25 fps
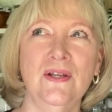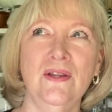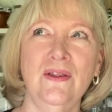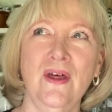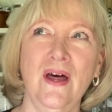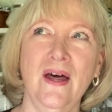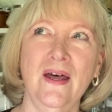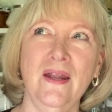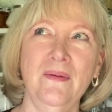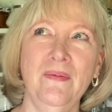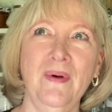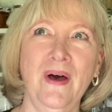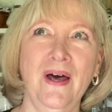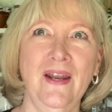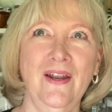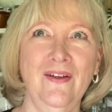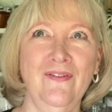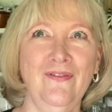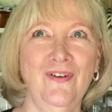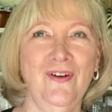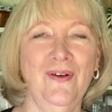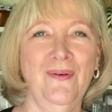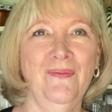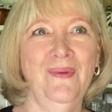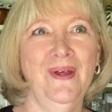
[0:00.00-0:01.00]
thought about it
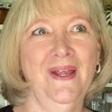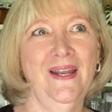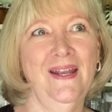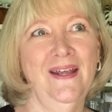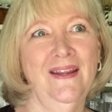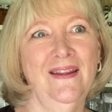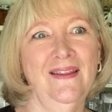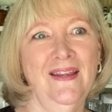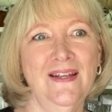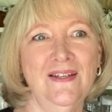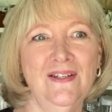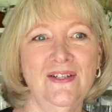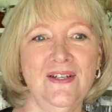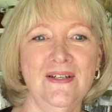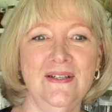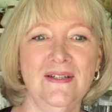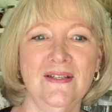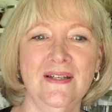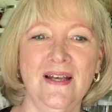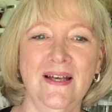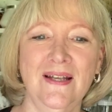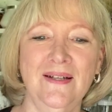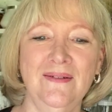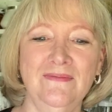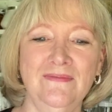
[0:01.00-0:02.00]
for a minute and then she
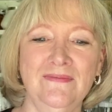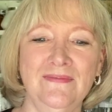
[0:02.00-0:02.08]
said,